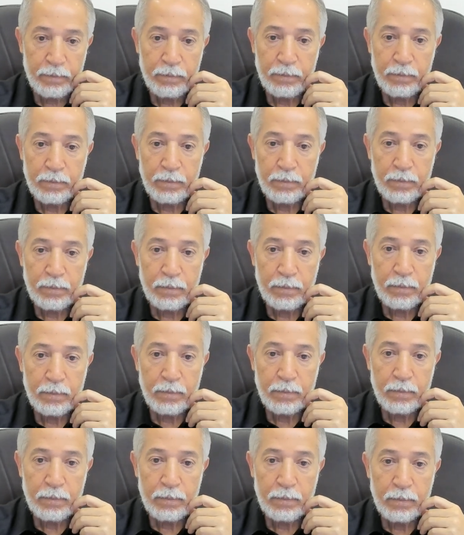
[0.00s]

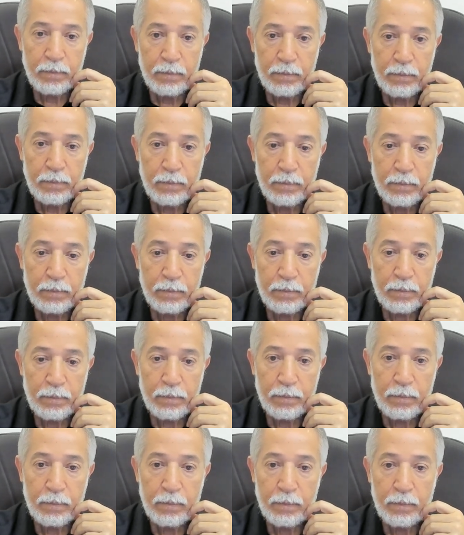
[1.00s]

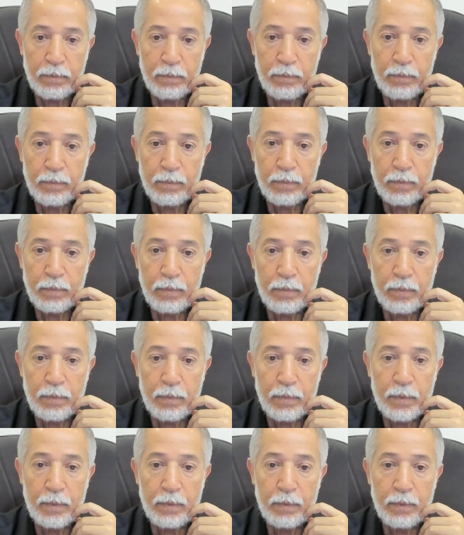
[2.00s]

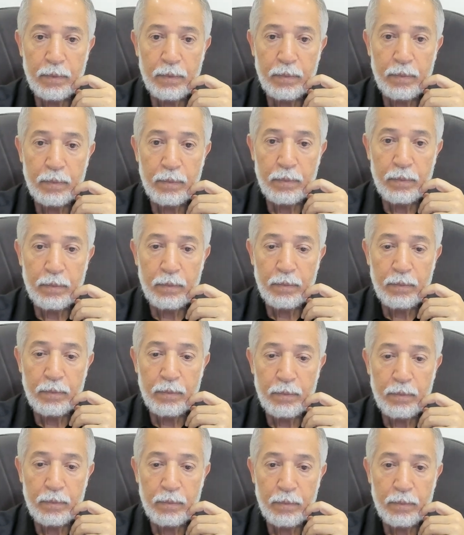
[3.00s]

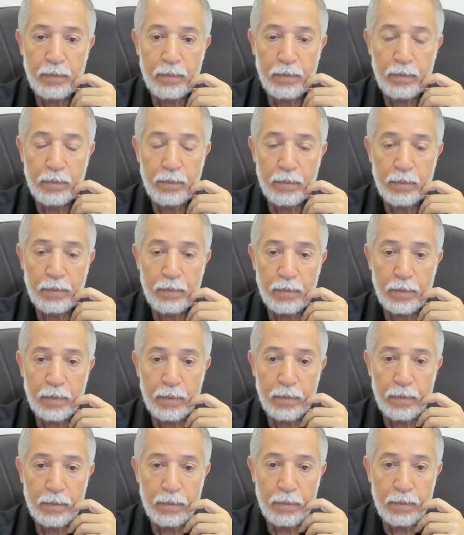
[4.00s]

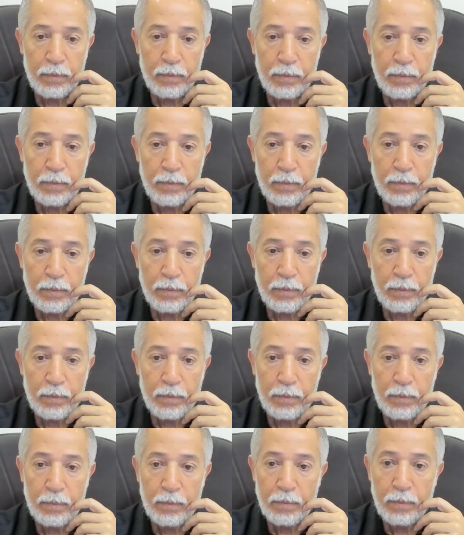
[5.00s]

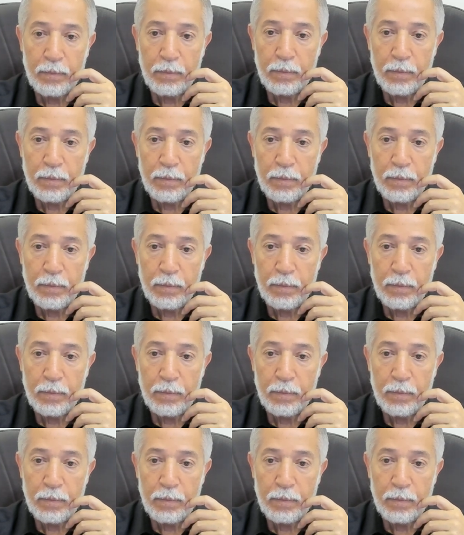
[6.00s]
No one is speaking in this clip.